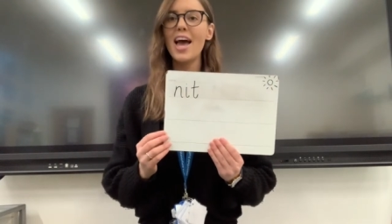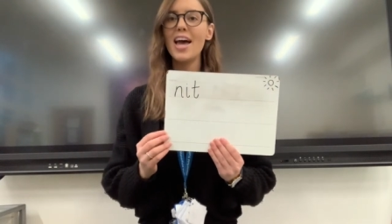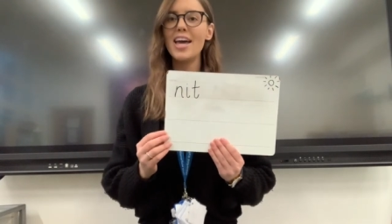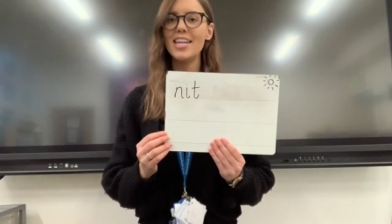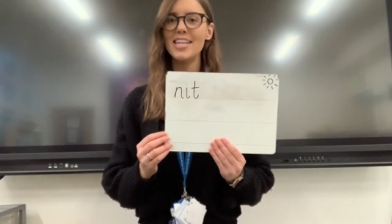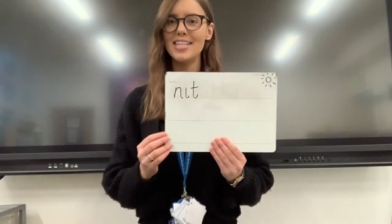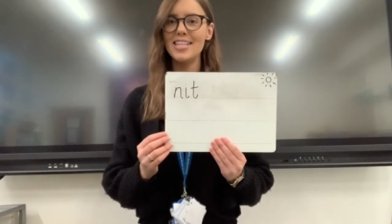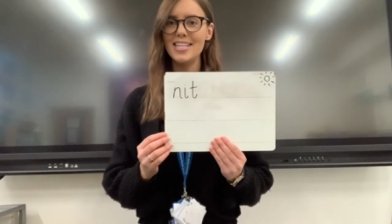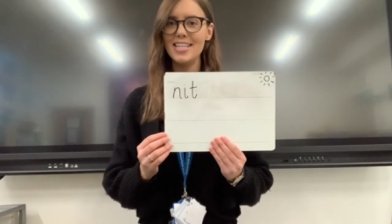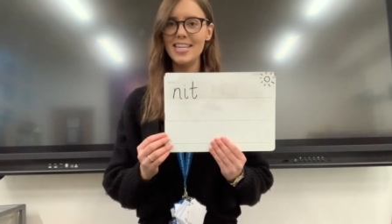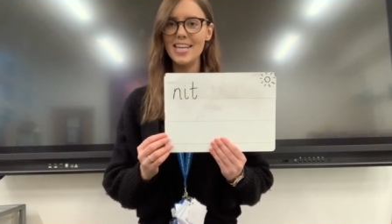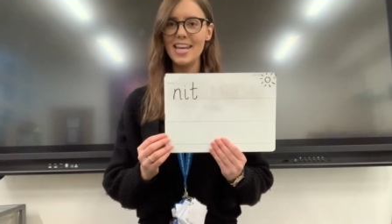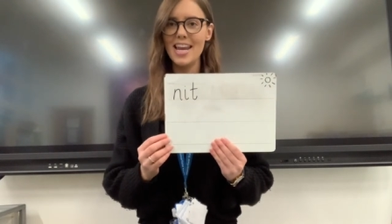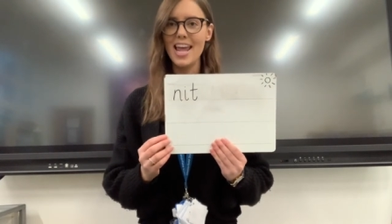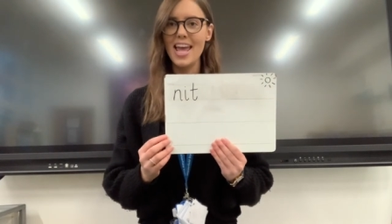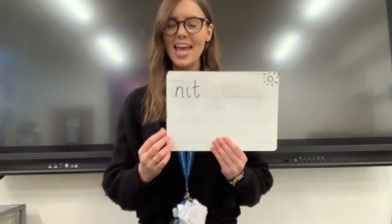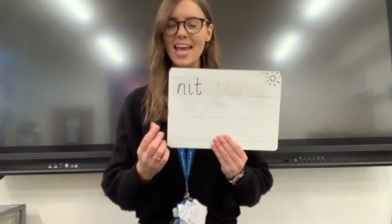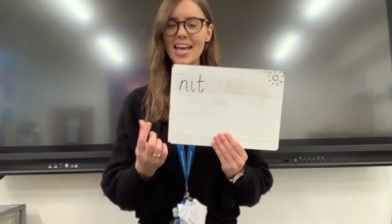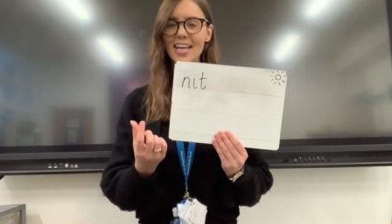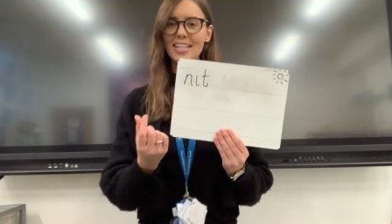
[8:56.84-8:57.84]

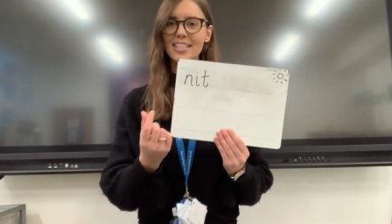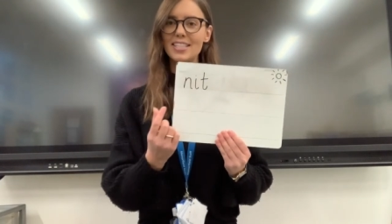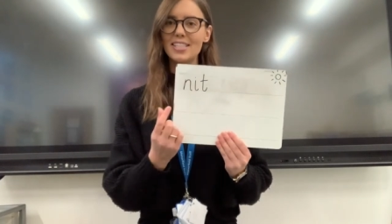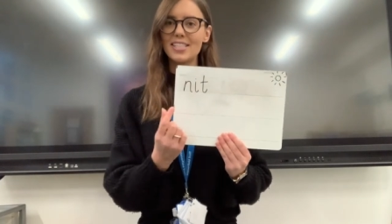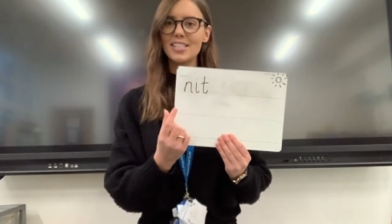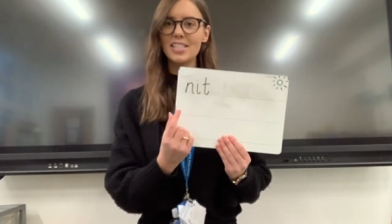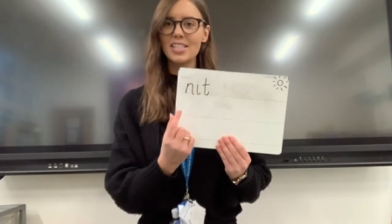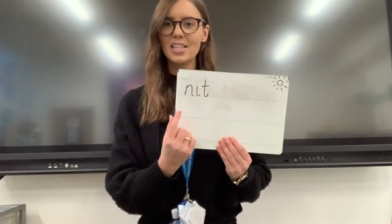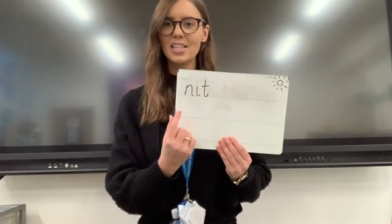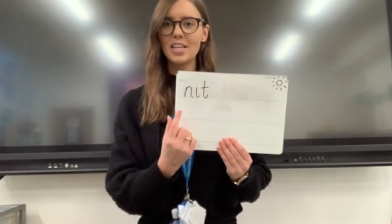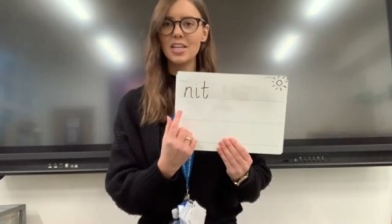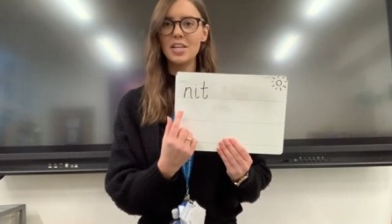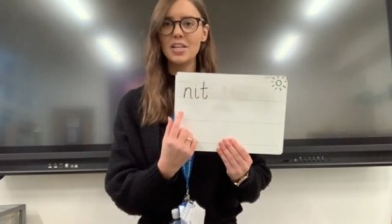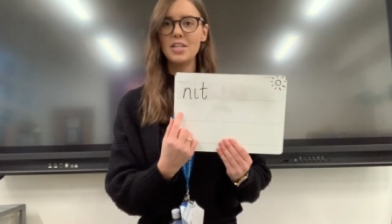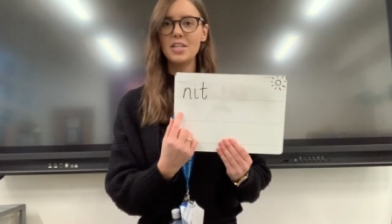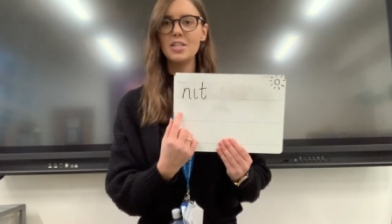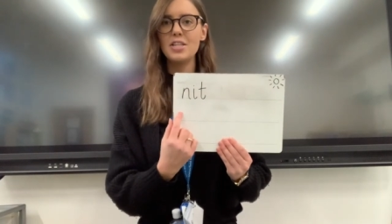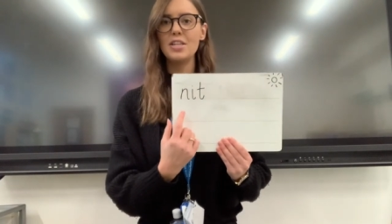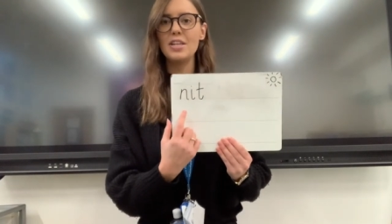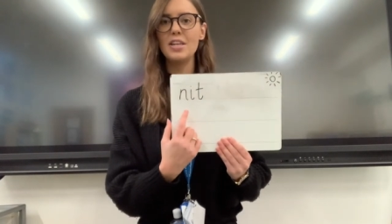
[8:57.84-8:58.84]
Knit,
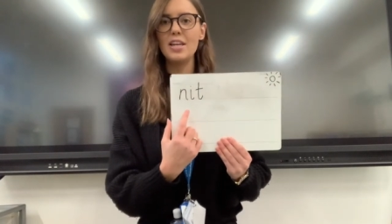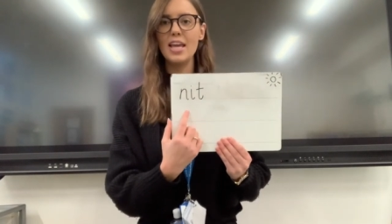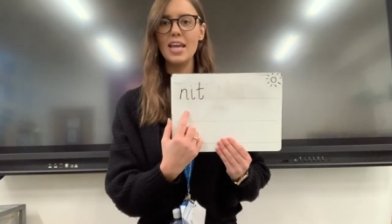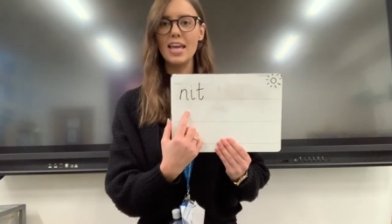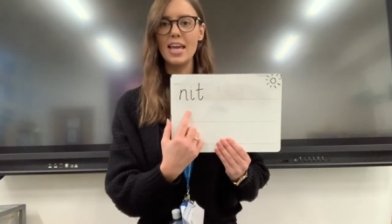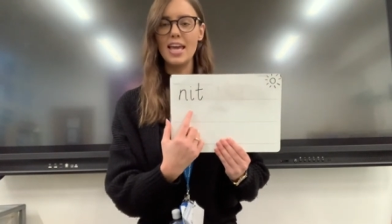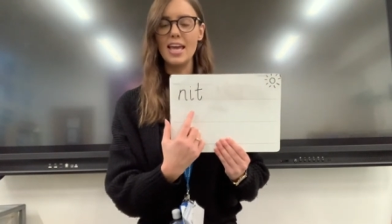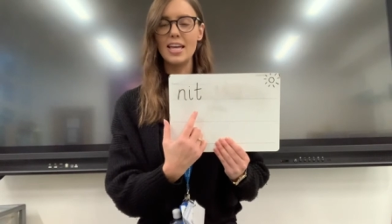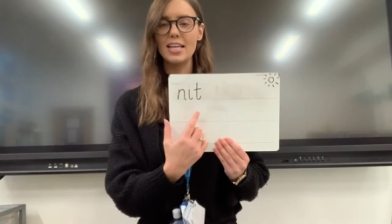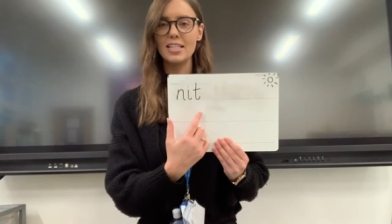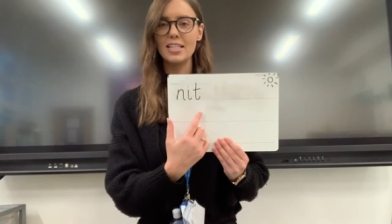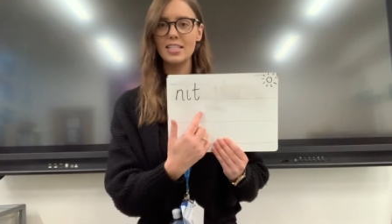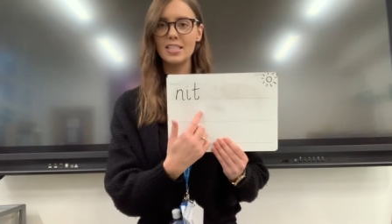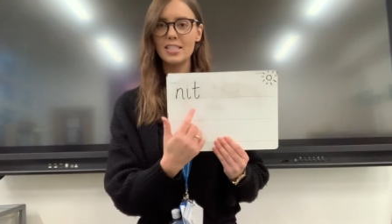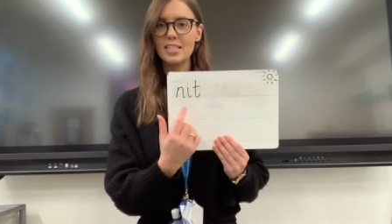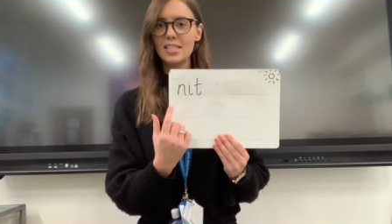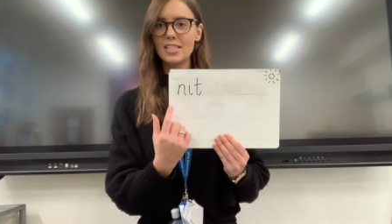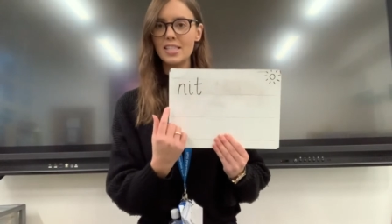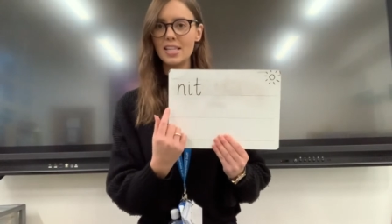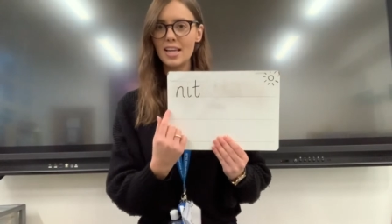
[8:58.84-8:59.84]
knit,
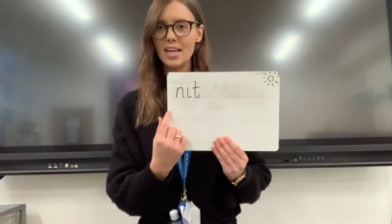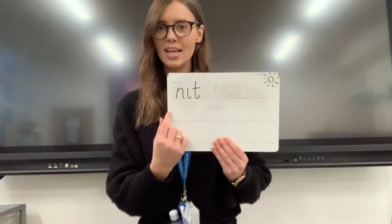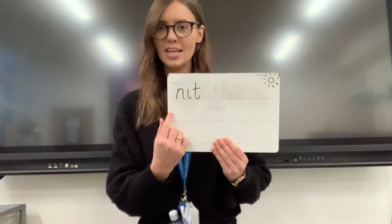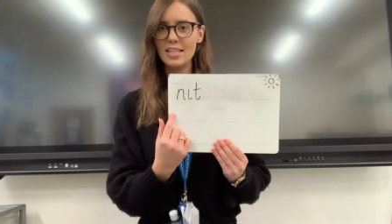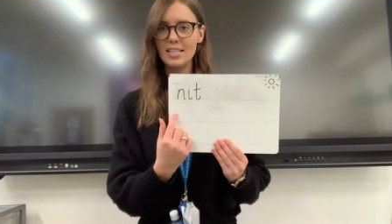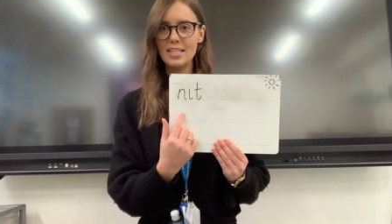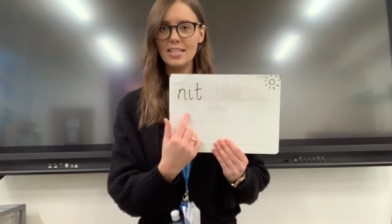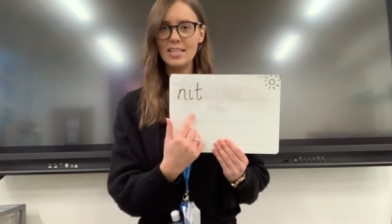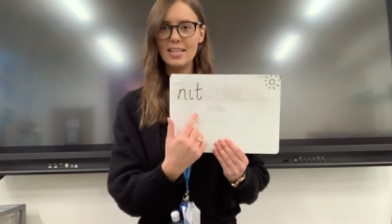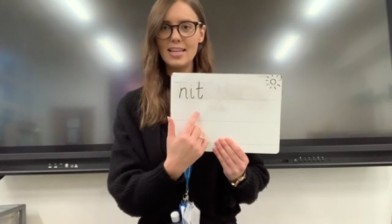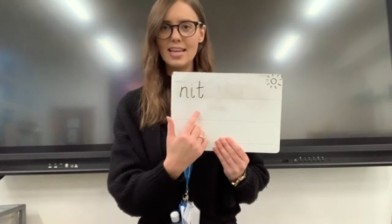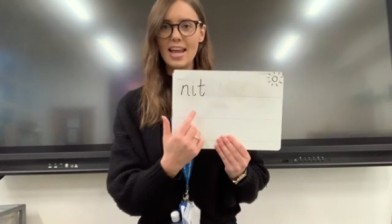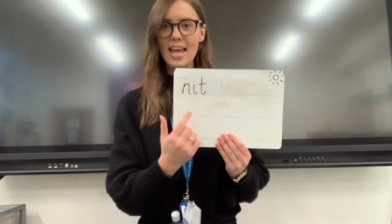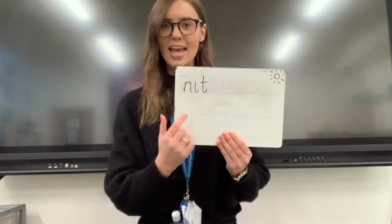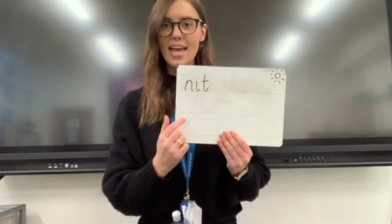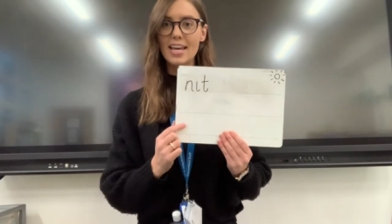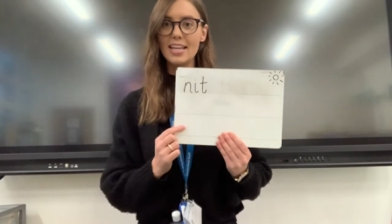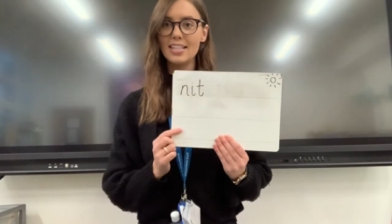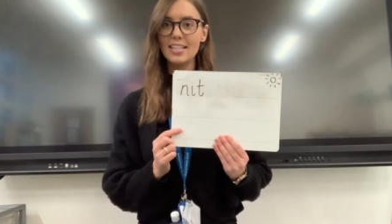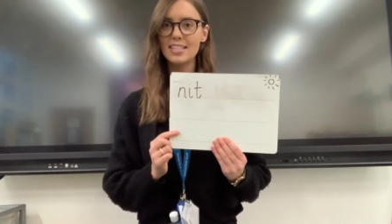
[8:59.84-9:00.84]
knit.